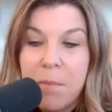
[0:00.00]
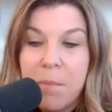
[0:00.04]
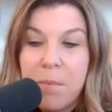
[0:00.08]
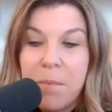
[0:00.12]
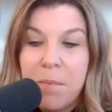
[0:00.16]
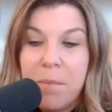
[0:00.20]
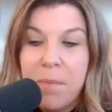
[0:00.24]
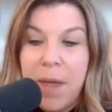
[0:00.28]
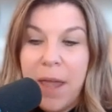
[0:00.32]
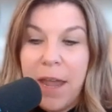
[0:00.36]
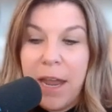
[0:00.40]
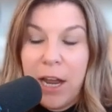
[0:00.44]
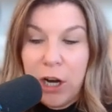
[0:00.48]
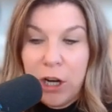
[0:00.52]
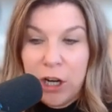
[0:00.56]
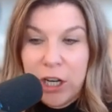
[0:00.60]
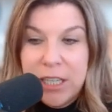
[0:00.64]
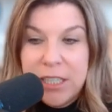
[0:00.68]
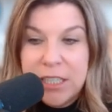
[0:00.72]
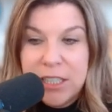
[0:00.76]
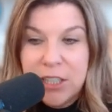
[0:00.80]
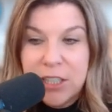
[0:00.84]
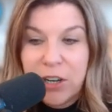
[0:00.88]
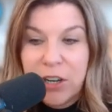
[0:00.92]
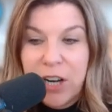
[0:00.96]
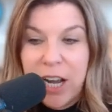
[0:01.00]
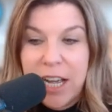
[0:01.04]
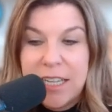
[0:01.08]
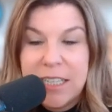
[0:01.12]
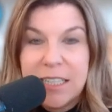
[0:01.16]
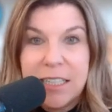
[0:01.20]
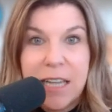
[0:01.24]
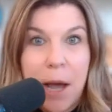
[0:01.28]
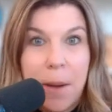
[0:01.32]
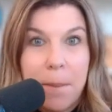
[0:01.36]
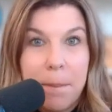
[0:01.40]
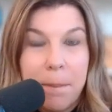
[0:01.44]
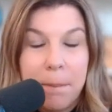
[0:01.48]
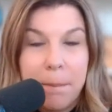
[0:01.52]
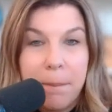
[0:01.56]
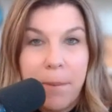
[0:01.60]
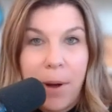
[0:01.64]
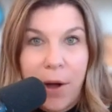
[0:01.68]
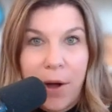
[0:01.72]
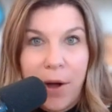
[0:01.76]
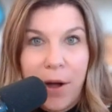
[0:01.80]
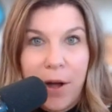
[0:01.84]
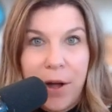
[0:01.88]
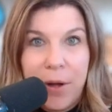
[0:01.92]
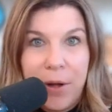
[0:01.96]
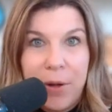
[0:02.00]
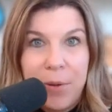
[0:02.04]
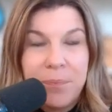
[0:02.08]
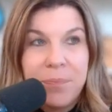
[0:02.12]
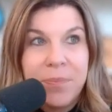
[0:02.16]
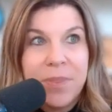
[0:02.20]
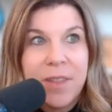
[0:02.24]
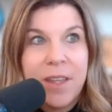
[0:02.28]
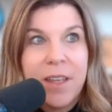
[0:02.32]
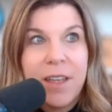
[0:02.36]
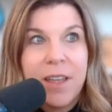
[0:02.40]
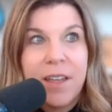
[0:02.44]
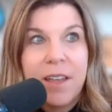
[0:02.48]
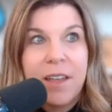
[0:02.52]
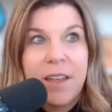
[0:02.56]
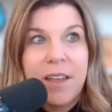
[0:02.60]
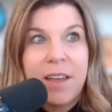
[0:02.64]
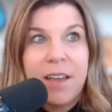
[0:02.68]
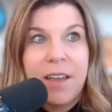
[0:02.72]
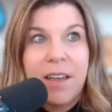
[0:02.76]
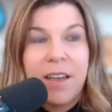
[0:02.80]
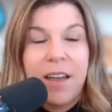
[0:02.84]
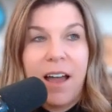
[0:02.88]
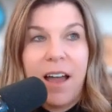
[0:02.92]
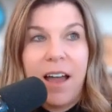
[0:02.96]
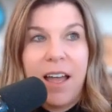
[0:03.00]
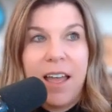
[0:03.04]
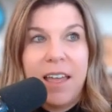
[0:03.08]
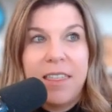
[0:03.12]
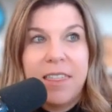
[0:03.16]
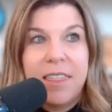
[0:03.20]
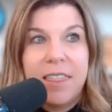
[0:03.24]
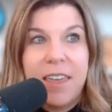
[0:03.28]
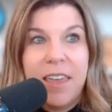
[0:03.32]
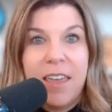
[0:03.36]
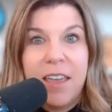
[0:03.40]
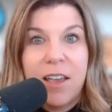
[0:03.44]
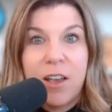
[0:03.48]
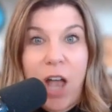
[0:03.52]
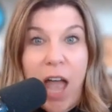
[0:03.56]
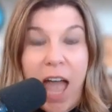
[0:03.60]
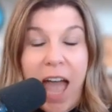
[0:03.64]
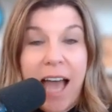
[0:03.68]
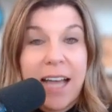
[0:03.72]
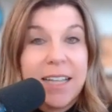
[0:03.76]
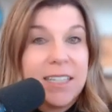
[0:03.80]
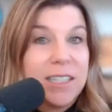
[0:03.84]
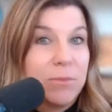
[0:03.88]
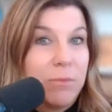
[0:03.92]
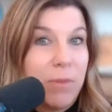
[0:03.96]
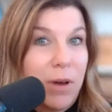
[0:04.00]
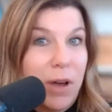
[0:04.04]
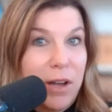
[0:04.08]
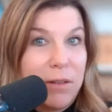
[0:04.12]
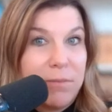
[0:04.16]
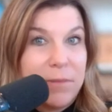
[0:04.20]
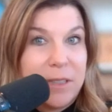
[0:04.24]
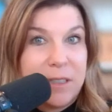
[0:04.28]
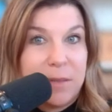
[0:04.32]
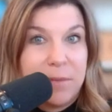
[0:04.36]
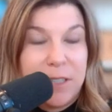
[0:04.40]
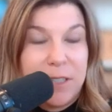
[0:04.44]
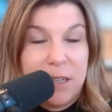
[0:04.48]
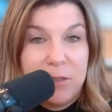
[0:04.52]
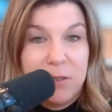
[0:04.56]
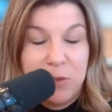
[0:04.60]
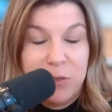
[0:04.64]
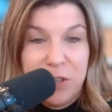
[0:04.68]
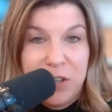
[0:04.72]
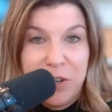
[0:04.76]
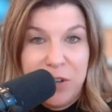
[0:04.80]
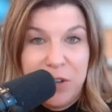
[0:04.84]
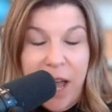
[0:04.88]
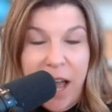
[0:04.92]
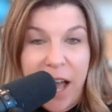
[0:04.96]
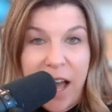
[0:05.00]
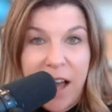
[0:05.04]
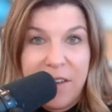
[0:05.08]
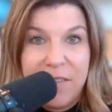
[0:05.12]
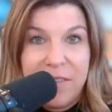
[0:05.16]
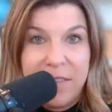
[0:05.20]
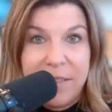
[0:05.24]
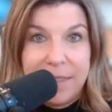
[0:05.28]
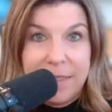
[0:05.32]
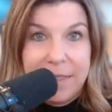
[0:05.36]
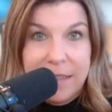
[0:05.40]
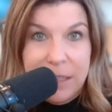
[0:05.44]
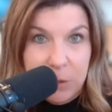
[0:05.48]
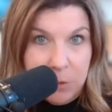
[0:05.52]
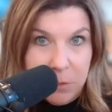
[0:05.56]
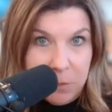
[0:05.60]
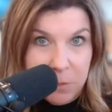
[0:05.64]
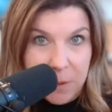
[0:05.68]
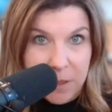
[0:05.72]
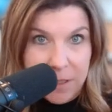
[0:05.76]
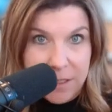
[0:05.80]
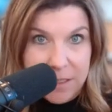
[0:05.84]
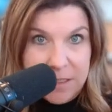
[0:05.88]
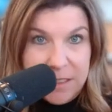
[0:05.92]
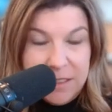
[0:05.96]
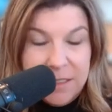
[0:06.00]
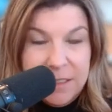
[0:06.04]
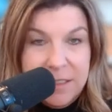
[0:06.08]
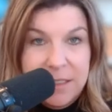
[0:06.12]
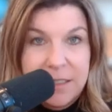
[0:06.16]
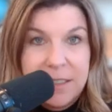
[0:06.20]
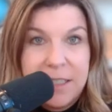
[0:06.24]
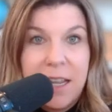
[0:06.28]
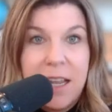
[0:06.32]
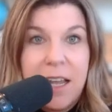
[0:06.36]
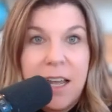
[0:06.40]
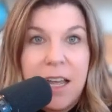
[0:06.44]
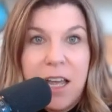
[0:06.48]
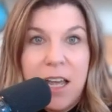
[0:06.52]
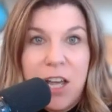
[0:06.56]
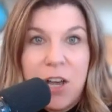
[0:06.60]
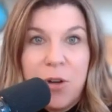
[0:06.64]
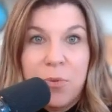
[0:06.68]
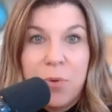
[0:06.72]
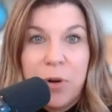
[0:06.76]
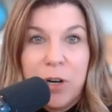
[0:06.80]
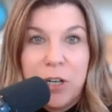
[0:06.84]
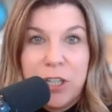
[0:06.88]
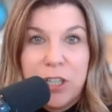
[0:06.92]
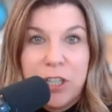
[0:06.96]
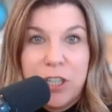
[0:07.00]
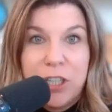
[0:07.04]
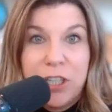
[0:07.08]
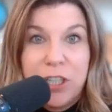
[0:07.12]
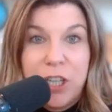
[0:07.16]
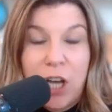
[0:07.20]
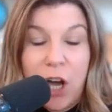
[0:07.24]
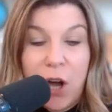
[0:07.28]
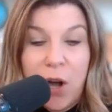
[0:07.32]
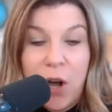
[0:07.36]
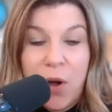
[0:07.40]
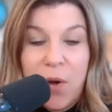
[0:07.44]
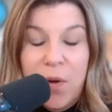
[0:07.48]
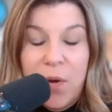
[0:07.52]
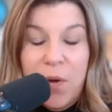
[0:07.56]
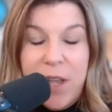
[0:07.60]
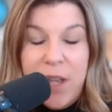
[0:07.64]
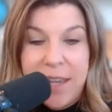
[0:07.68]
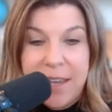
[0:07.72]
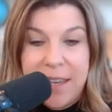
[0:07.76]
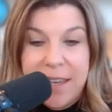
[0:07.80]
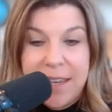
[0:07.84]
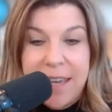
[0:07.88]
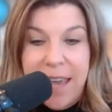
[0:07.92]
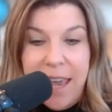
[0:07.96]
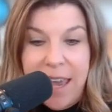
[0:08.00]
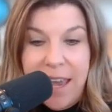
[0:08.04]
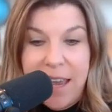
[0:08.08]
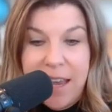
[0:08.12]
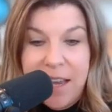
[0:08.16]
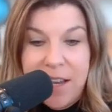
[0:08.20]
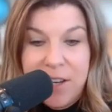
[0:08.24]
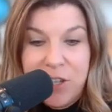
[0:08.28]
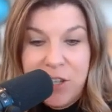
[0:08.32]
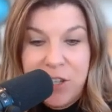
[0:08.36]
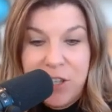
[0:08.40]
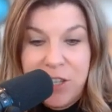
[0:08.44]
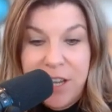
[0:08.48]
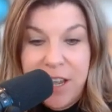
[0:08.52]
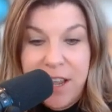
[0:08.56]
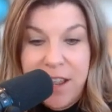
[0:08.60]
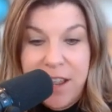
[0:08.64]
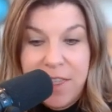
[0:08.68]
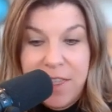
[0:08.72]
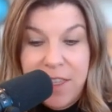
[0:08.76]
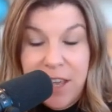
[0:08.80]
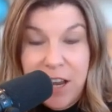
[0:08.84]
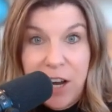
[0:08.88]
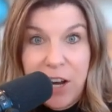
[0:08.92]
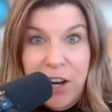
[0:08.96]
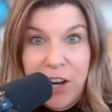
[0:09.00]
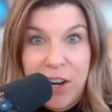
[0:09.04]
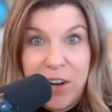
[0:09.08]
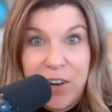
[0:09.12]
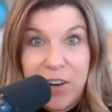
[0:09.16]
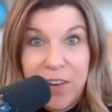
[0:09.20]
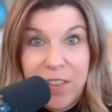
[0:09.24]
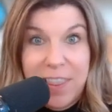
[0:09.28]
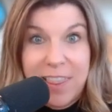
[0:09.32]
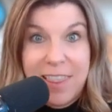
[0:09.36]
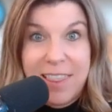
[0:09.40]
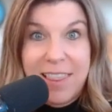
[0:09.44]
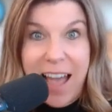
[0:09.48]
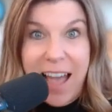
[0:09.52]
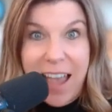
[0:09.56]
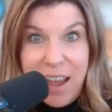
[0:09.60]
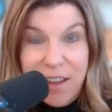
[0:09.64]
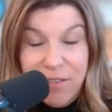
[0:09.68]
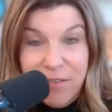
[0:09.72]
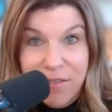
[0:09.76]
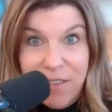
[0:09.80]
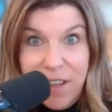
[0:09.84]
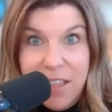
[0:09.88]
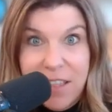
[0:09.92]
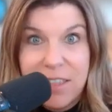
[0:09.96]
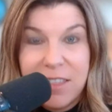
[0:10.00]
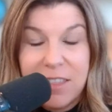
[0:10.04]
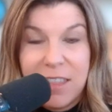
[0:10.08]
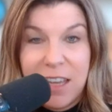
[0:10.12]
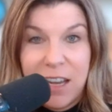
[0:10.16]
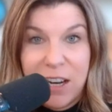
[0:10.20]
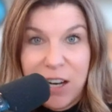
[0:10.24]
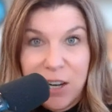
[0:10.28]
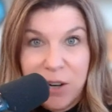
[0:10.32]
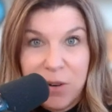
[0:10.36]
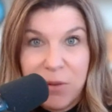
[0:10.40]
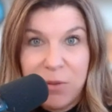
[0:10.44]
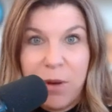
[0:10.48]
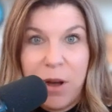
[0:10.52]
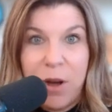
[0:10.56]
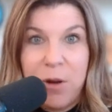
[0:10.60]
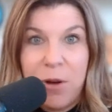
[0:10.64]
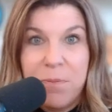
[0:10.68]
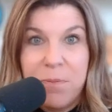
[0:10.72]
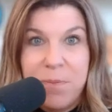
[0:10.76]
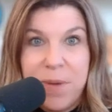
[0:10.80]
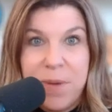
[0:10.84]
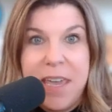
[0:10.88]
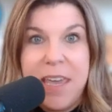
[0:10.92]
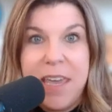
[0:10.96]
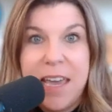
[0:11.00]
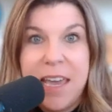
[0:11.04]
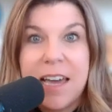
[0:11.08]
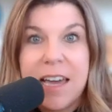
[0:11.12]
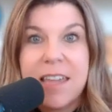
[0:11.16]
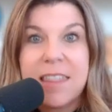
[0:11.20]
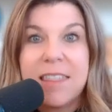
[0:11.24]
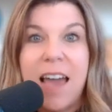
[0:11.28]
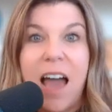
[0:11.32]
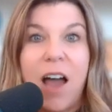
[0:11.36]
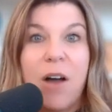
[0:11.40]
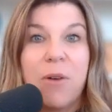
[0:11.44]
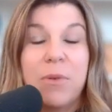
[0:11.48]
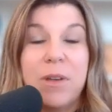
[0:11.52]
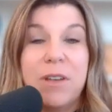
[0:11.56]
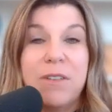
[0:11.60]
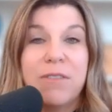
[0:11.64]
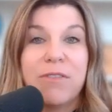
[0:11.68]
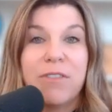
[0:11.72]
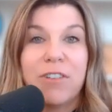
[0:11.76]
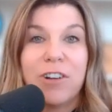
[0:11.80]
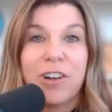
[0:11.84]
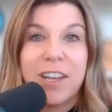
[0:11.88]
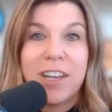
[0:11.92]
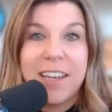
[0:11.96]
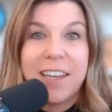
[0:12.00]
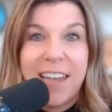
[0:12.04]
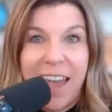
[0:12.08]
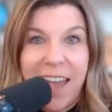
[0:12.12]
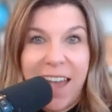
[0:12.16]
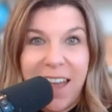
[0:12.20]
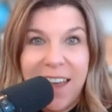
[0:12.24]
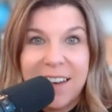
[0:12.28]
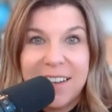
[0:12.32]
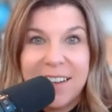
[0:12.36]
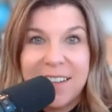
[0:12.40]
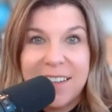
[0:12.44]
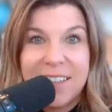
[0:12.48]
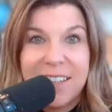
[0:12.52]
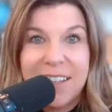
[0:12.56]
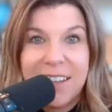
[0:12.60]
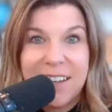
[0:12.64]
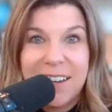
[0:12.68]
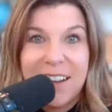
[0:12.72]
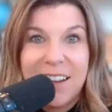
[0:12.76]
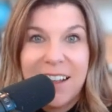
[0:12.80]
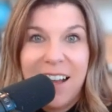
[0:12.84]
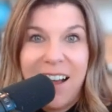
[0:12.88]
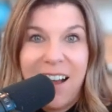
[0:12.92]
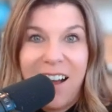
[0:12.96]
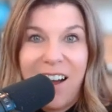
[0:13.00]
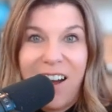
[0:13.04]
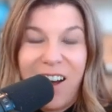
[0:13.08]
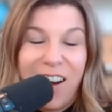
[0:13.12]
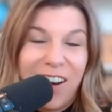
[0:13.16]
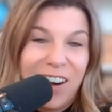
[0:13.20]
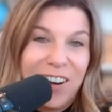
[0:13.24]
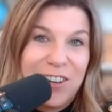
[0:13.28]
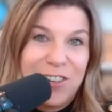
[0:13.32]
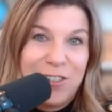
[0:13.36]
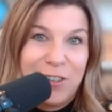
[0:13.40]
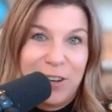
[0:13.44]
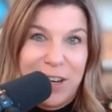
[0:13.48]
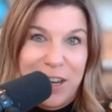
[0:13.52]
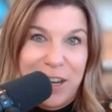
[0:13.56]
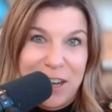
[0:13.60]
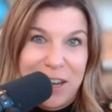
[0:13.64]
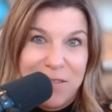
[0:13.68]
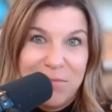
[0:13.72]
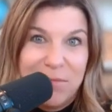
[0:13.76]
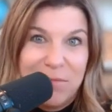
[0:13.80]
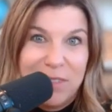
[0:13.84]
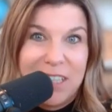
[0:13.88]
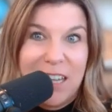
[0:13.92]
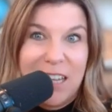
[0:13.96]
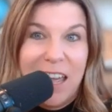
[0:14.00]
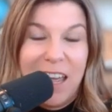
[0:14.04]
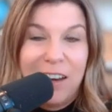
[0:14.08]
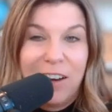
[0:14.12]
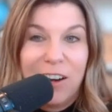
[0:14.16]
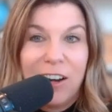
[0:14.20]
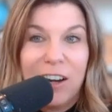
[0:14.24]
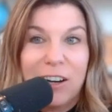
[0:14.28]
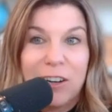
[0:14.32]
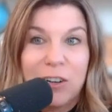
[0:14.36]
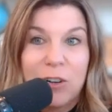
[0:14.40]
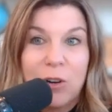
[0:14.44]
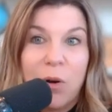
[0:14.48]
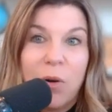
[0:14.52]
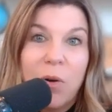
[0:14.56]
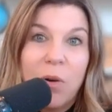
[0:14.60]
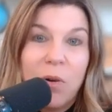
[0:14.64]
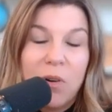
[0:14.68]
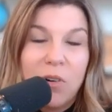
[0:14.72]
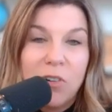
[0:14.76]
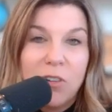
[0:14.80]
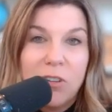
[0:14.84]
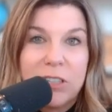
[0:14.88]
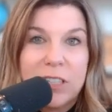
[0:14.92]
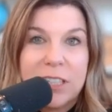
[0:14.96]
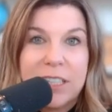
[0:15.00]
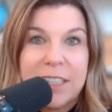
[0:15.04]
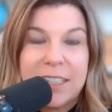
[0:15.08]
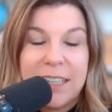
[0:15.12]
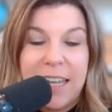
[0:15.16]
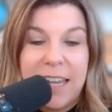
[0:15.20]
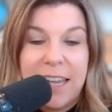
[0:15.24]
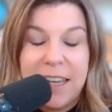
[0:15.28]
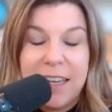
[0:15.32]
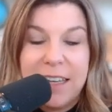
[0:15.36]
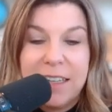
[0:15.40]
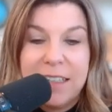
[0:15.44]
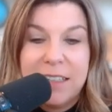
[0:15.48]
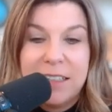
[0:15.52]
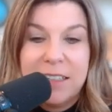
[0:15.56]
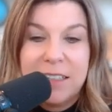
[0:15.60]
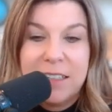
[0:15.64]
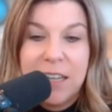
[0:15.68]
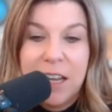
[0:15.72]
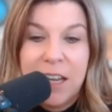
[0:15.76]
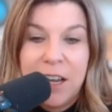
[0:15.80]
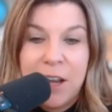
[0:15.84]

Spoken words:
parents or as a mom, I think as moms, sometimes when you have little ones, we're so engaged in their life and their well-being that we forget our dreams and our goals. And